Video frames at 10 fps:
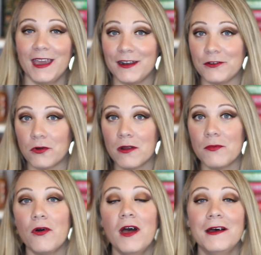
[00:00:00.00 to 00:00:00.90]
and
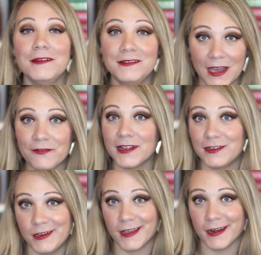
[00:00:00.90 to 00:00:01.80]
adorable,
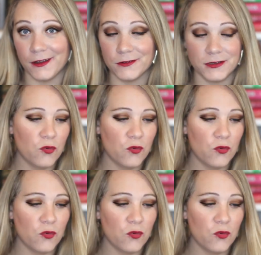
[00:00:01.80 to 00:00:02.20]
definitely check it out.